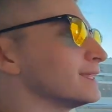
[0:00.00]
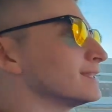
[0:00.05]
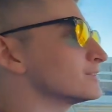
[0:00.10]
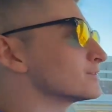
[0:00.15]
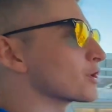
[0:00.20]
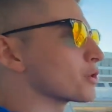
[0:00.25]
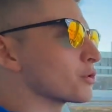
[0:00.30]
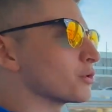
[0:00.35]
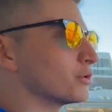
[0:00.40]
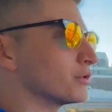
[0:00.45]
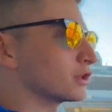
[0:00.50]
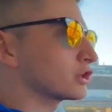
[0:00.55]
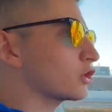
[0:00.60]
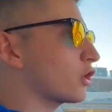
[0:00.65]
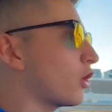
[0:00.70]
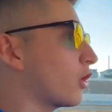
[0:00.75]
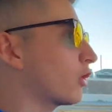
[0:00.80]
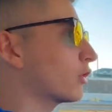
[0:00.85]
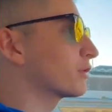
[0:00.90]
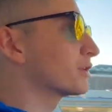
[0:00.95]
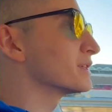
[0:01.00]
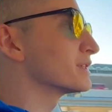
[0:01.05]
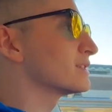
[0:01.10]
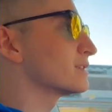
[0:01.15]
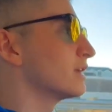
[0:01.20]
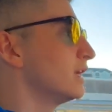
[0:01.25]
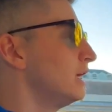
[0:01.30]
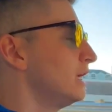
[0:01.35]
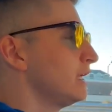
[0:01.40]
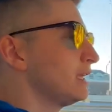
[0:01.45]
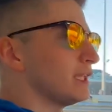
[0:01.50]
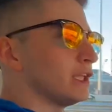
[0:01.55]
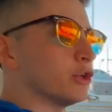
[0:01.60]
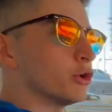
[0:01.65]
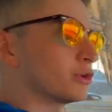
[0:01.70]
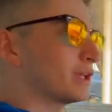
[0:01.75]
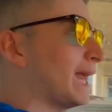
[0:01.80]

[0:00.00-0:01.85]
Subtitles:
And so the car is, you know,